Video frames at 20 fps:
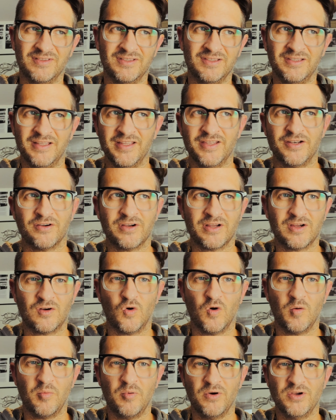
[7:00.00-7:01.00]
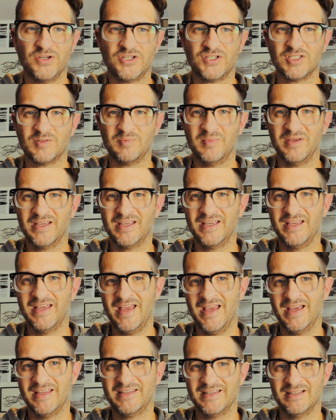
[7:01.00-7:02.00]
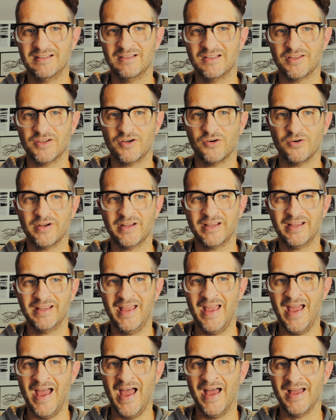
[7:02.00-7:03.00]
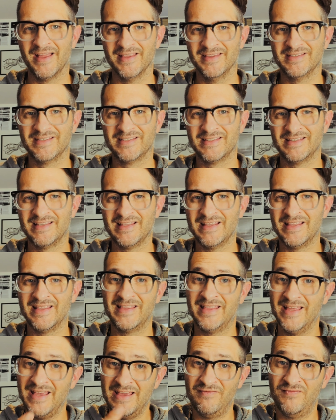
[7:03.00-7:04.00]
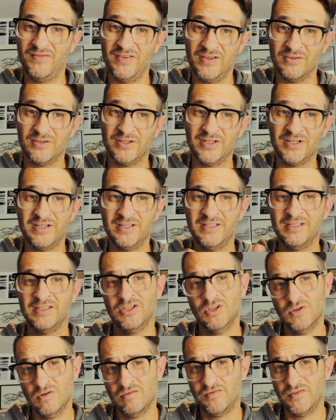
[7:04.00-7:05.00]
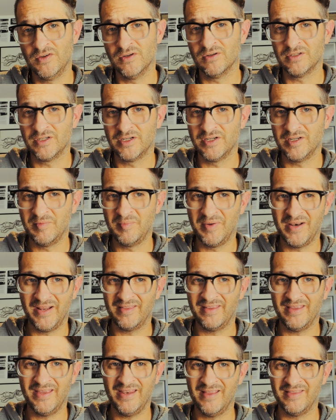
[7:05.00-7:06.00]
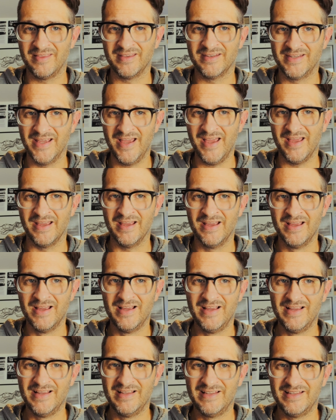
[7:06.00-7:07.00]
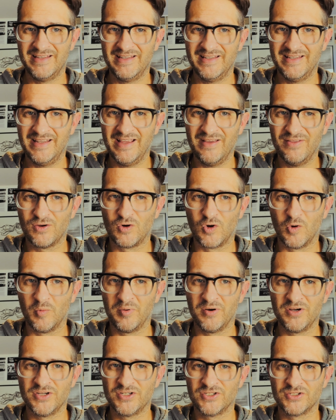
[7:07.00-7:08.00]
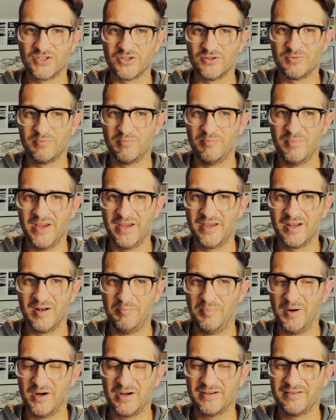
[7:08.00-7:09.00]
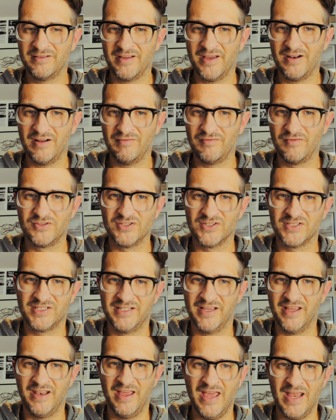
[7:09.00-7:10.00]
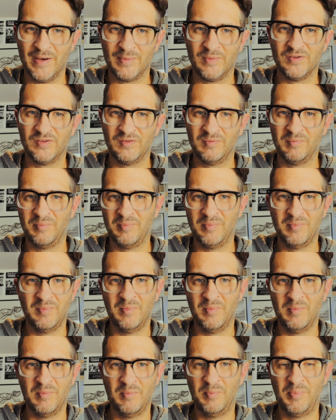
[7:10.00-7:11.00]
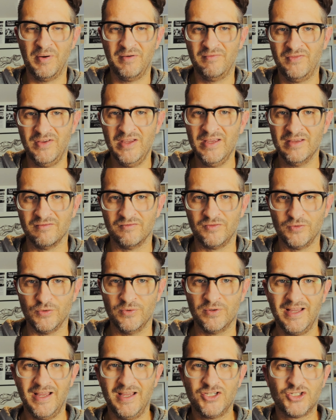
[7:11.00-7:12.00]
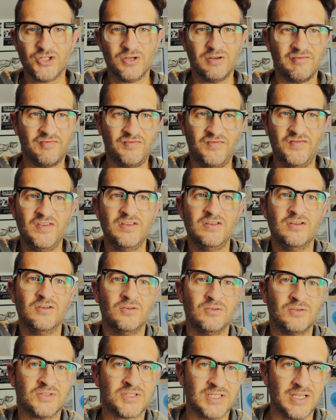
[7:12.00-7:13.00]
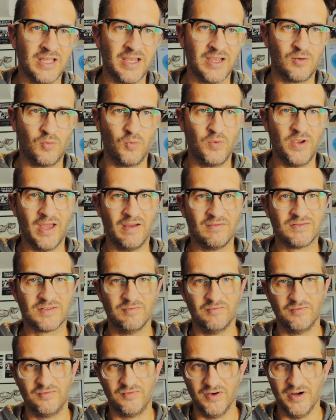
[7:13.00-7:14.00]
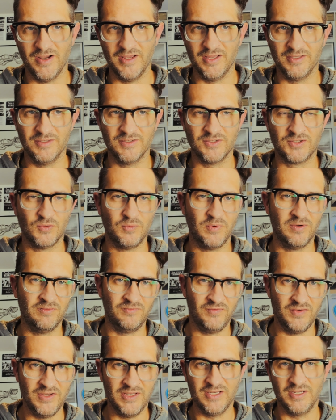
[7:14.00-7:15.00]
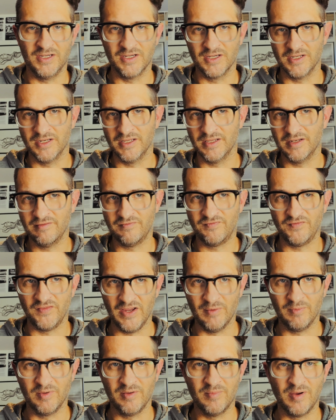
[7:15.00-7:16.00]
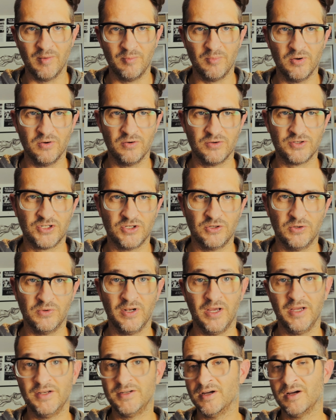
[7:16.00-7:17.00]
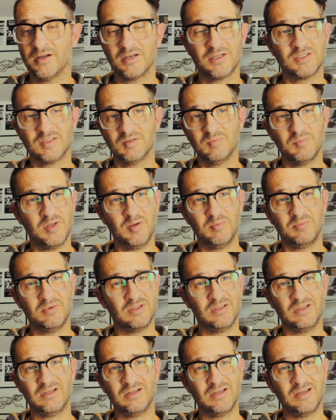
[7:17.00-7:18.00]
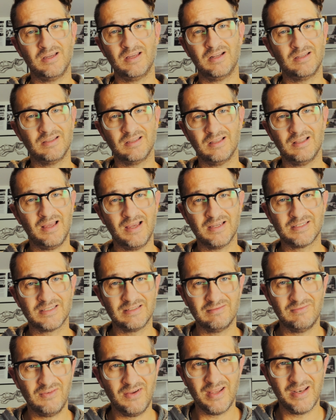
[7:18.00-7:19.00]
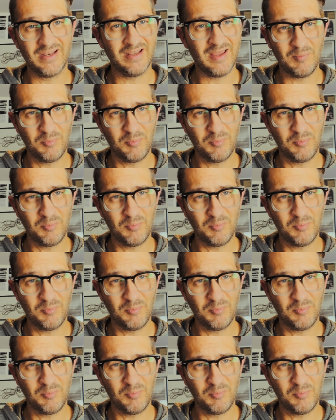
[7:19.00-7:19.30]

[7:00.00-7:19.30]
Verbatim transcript: littering corporations making anti-littering ads. They feel good, you feel good, but at the end of the day, now the corporations are making a buck not off of just dead animals, but vegan food. And sure, it feels like we have some friends who went vegan and a family member or two. And I talked to some people at the last event and I